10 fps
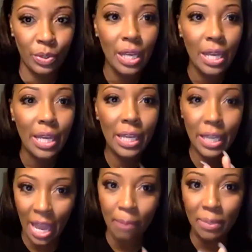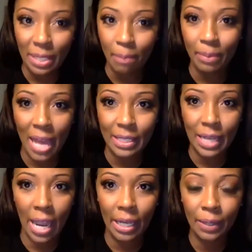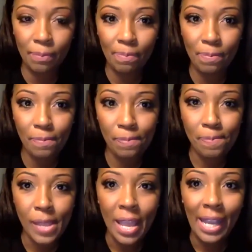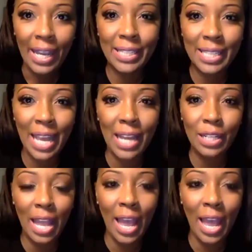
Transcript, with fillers: it. He gave me something last night. He said,